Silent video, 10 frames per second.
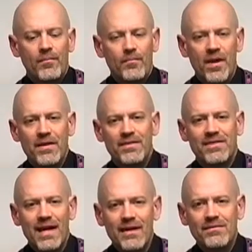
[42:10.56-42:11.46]
But
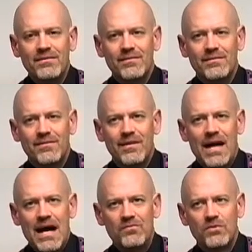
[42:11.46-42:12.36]
then,
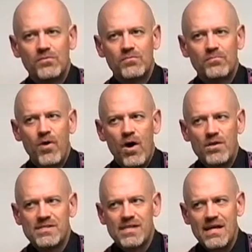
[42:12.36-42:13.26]
after
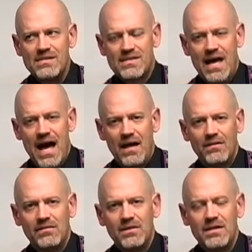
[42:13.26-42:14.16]
Paul says
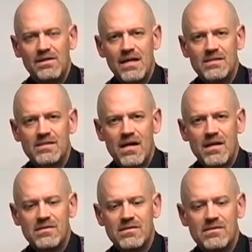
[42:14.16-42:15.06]
that, he then
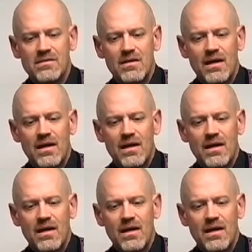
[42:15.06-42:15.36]
says,